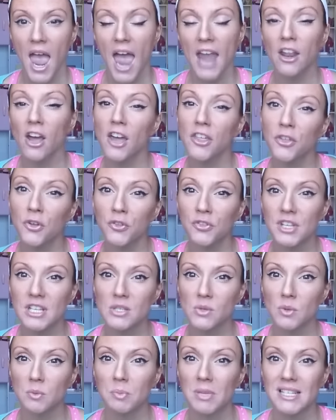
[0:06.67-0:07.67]
And I thought
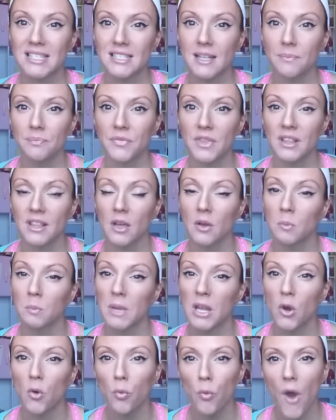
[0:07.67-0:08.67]
this would be something that would
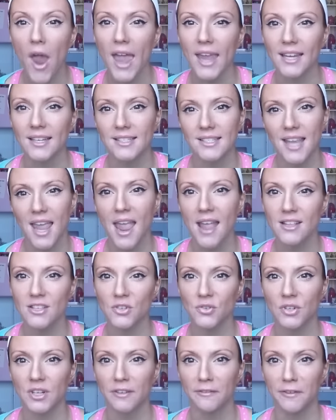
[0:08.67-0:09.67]
be great to
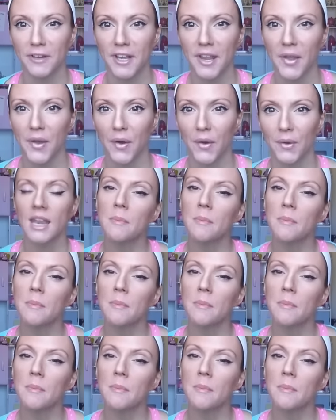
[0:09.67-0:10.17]
answer in a video.